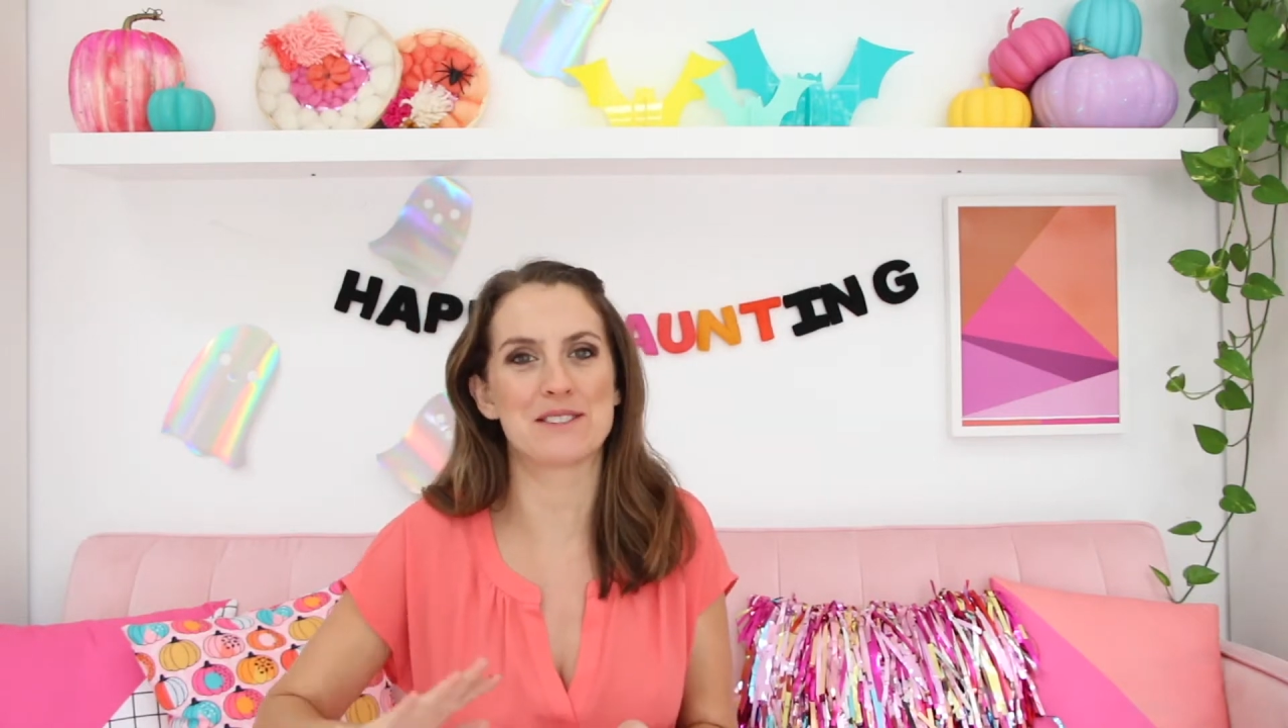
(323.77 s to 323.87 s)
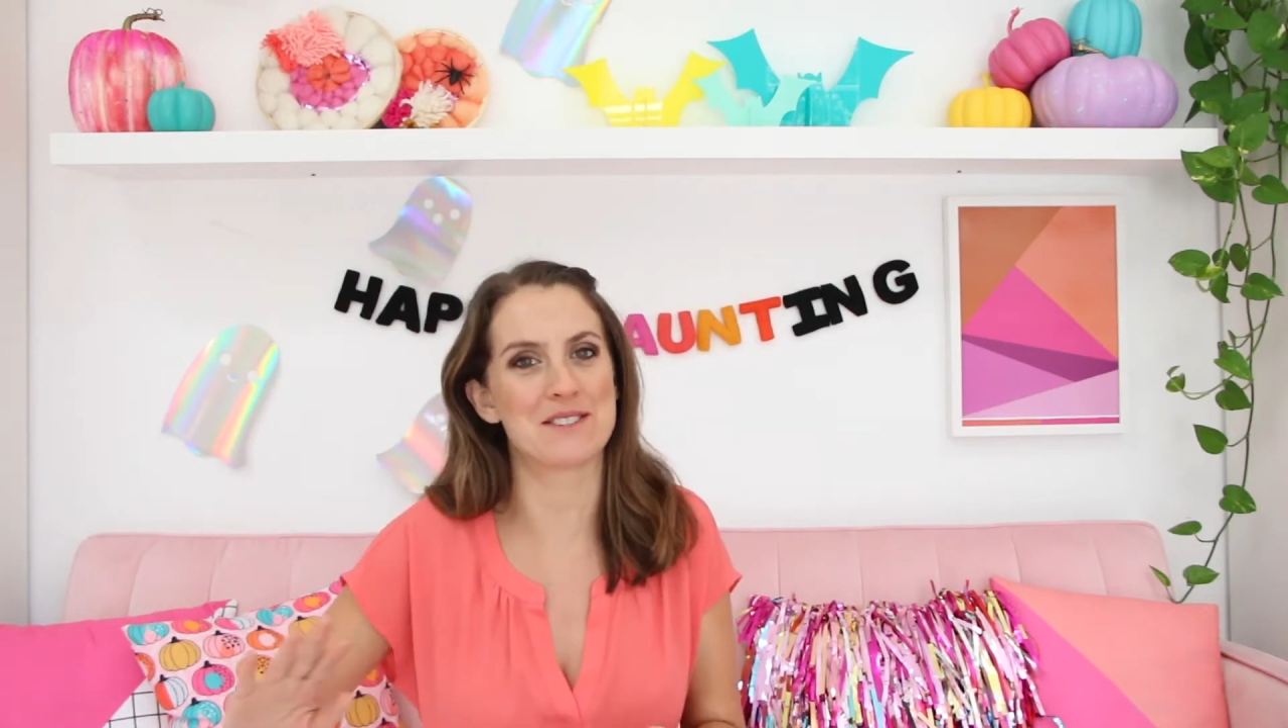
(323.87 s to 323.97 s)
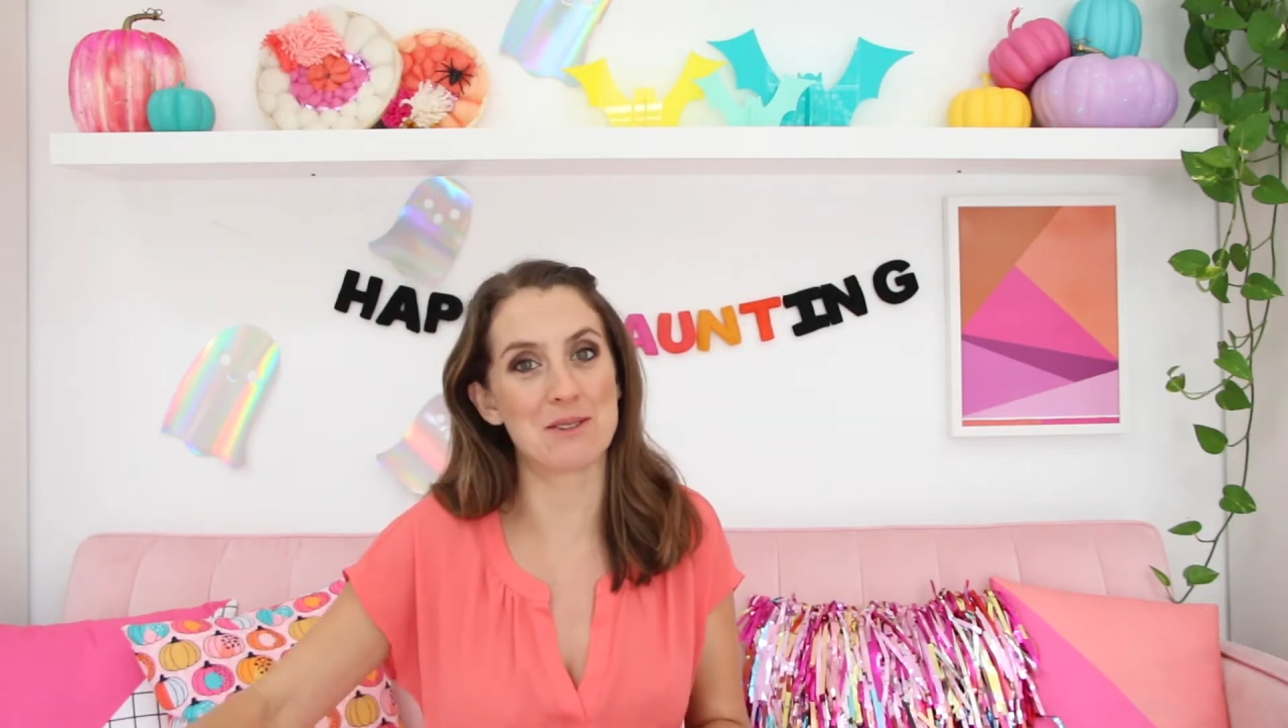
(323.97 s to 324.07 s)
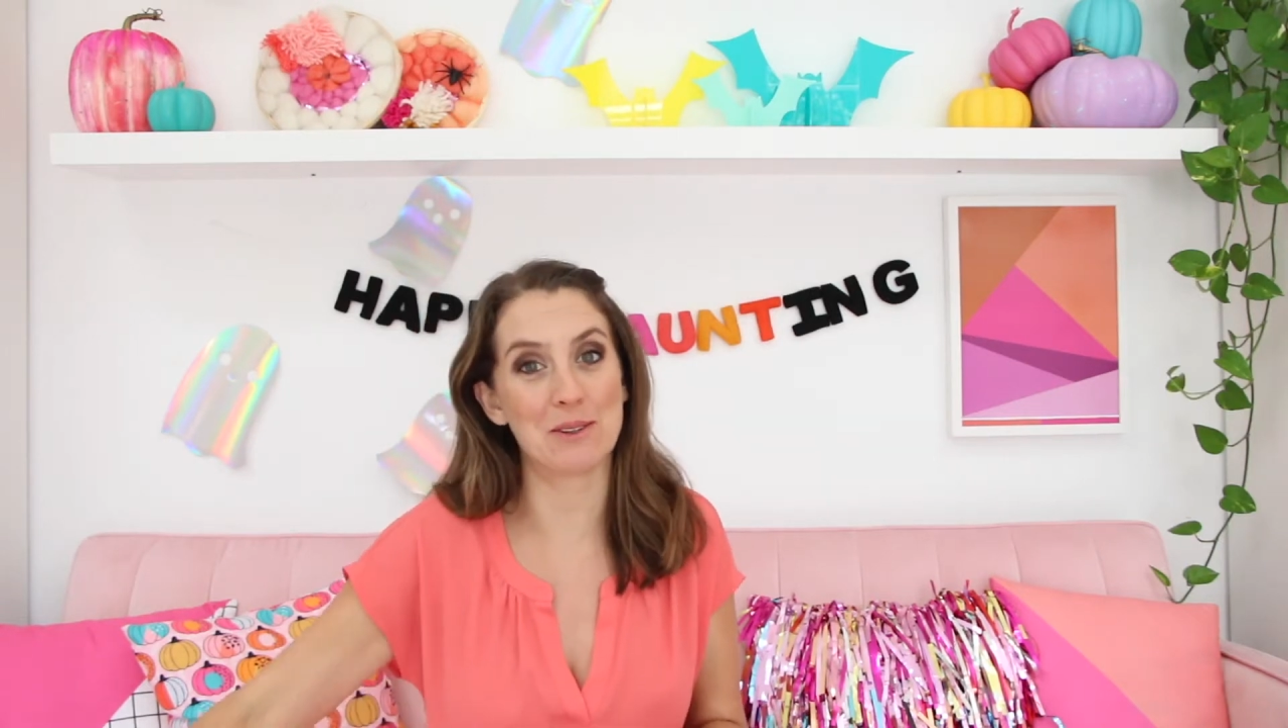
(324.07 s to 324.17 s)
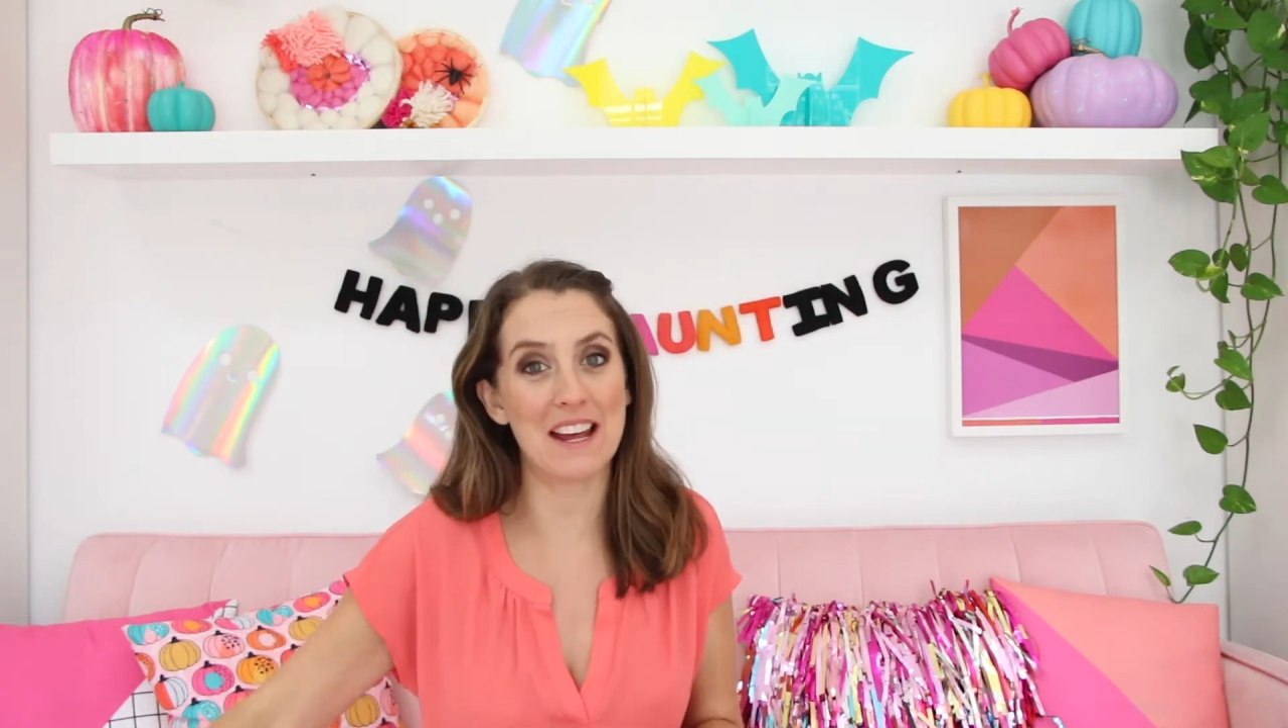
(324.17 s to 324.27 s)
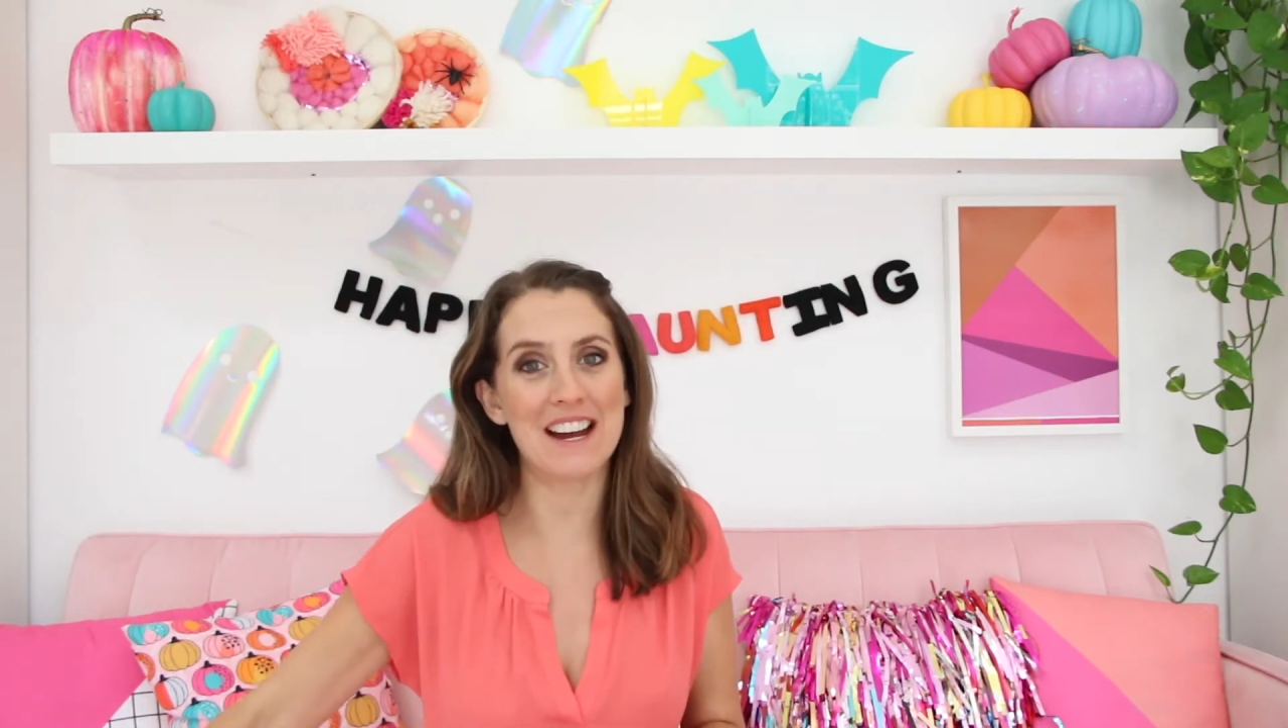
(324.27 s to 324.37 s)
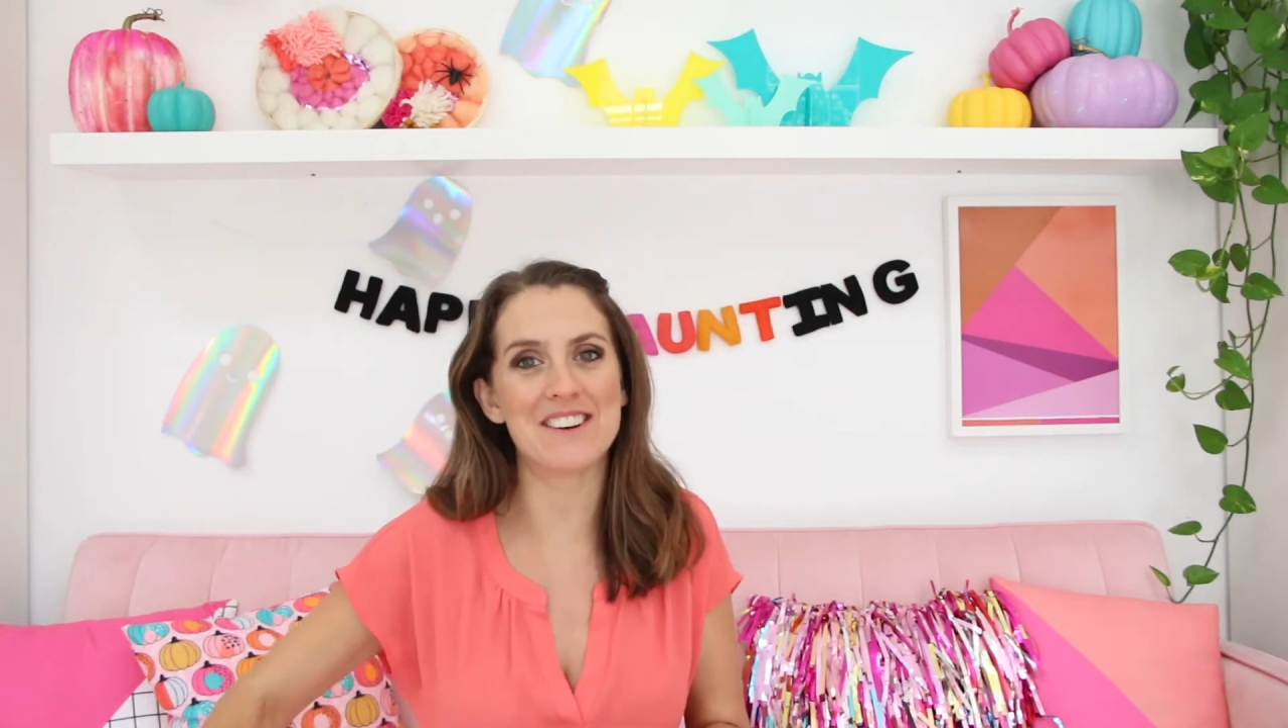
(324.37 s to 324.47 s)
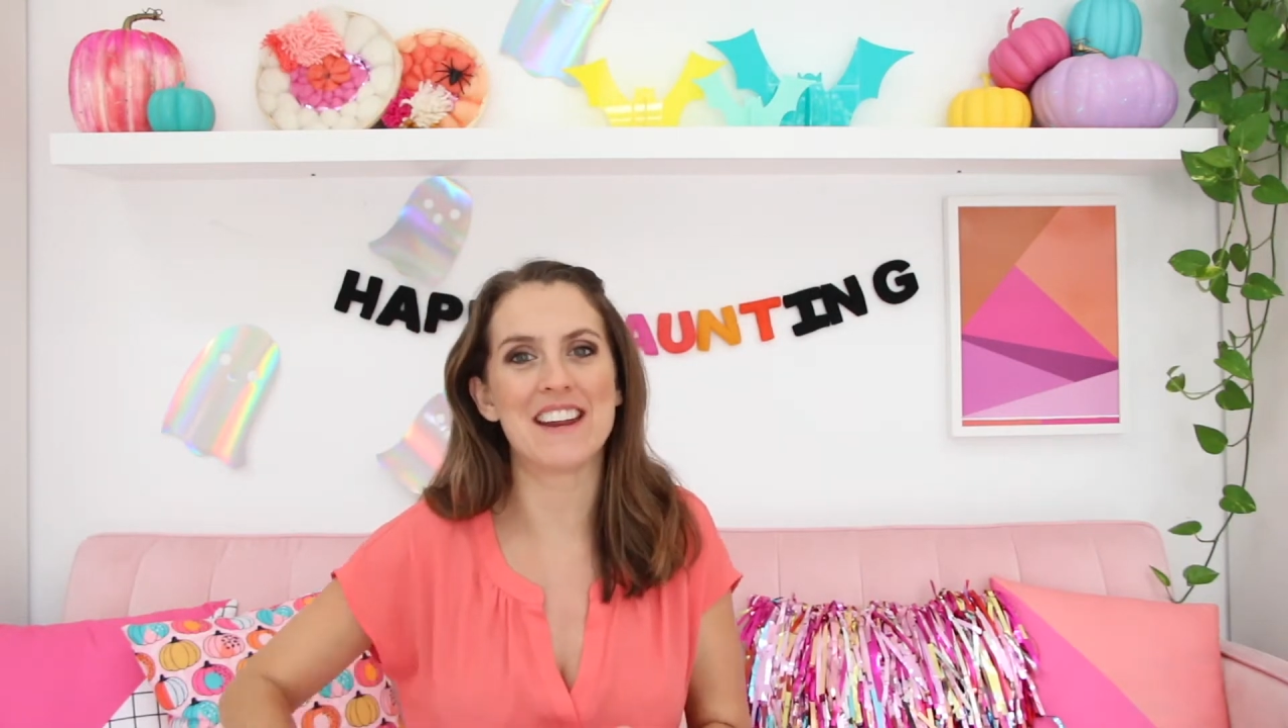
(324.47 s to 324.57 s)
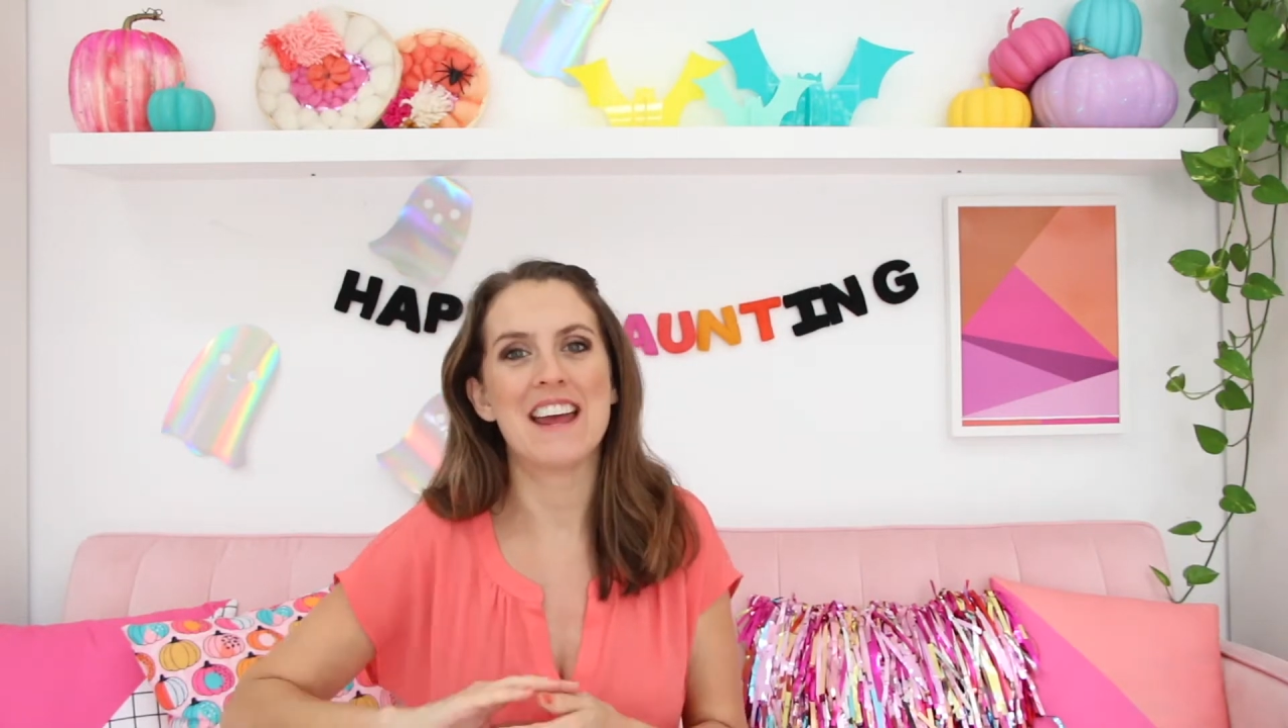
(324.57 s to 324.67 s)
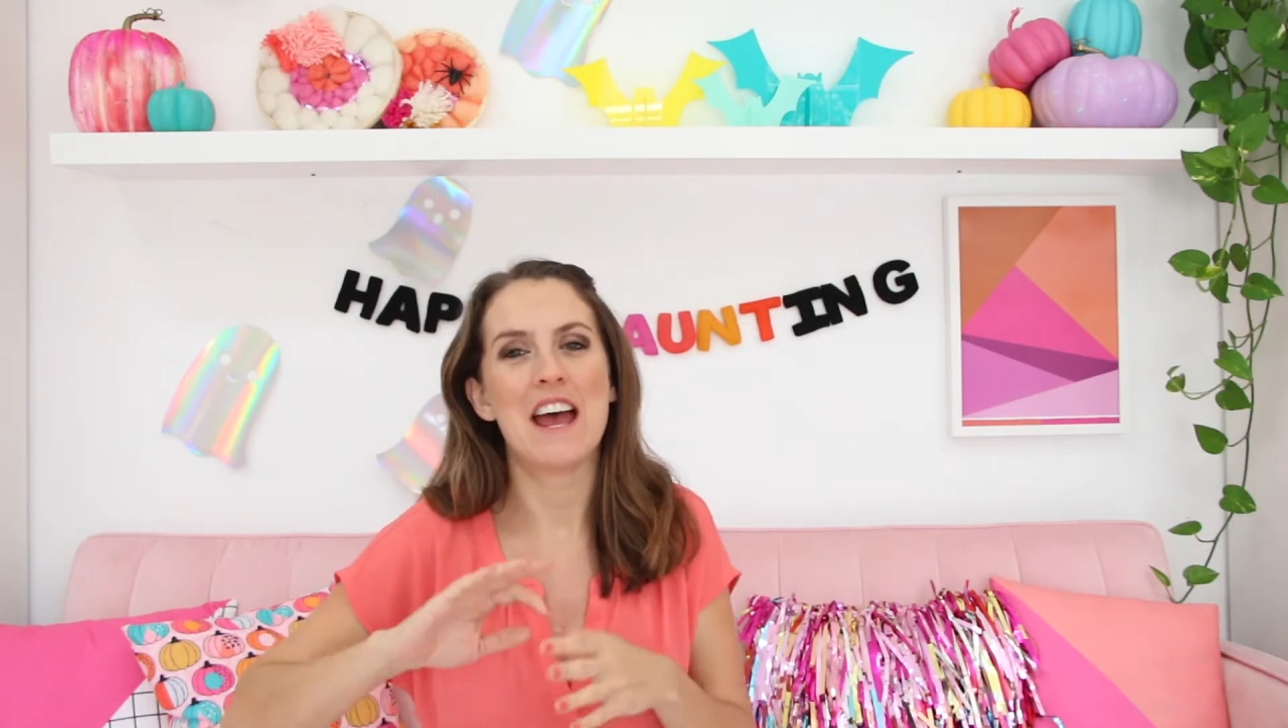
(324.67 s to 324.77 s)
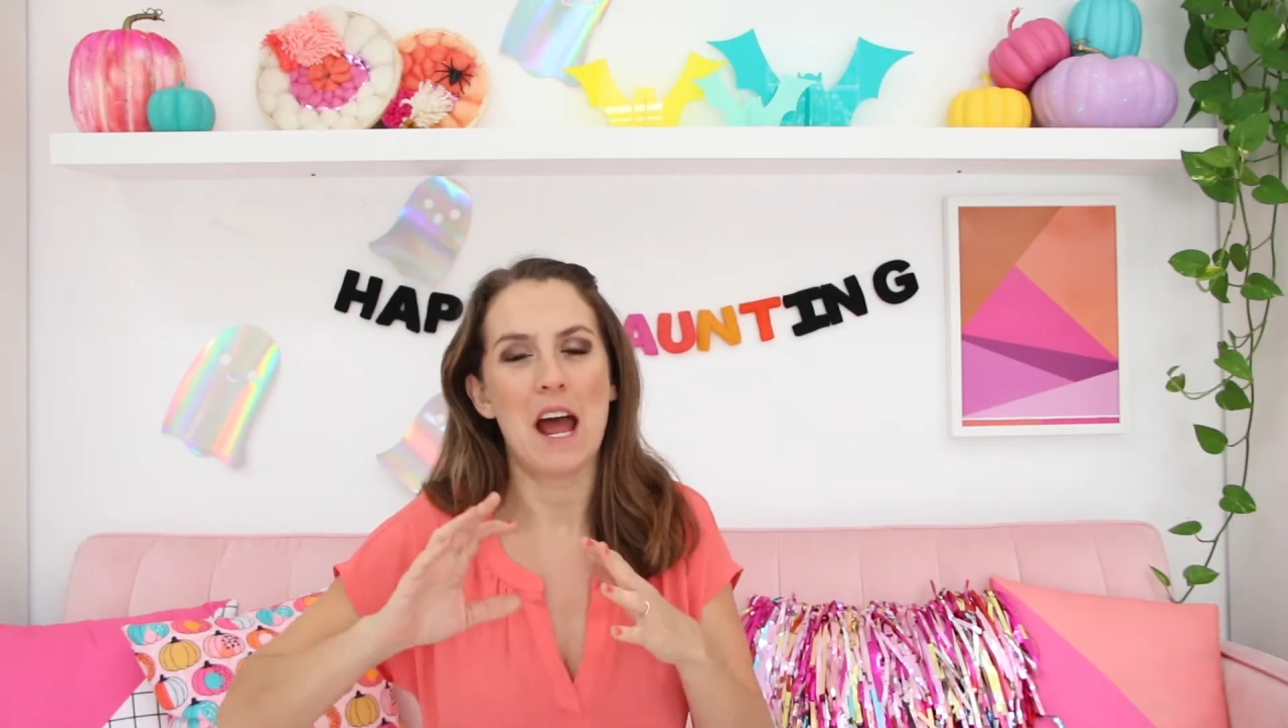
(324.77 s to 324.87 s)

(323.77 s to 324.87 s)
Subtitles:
as sold out.